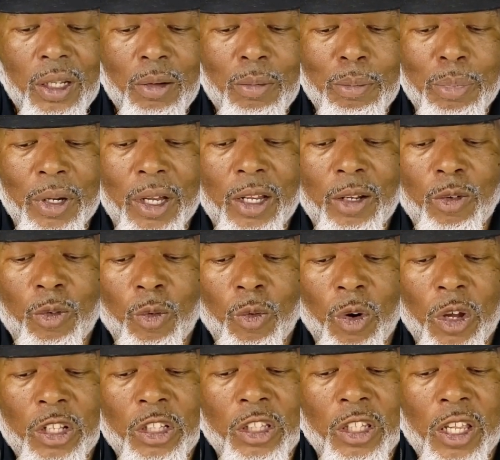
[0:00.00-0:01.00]
But
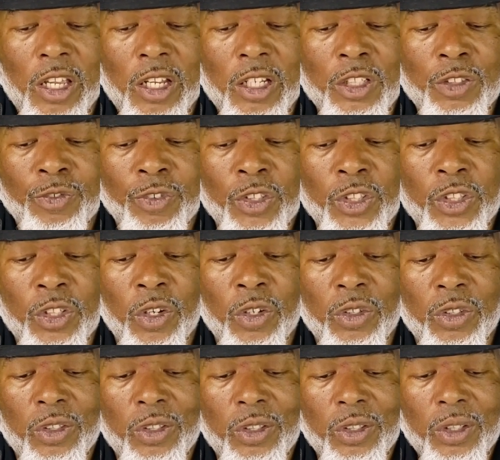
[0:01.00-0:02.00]
one thing is for
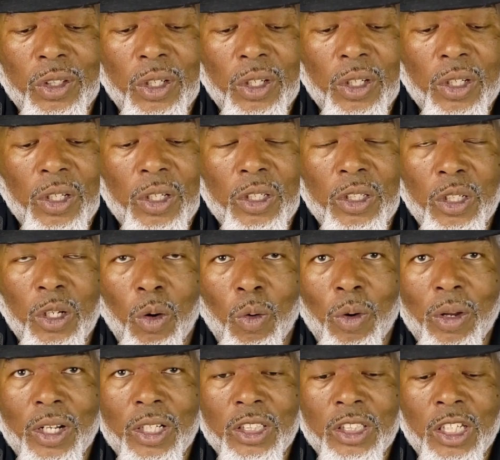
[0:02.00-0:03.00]
certain, no
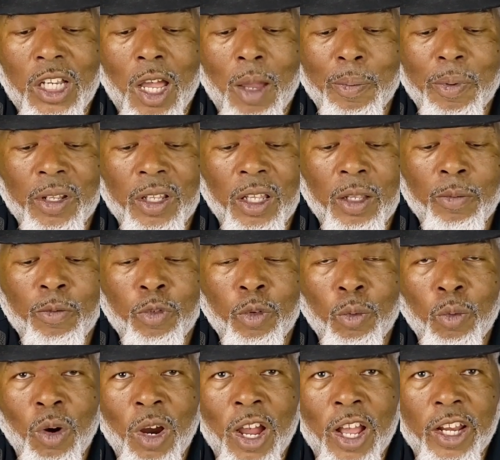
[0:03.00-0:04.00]
one is stopping them
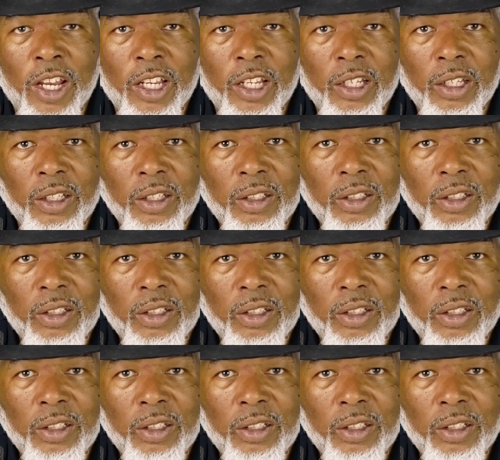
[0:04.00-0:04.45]
from riding.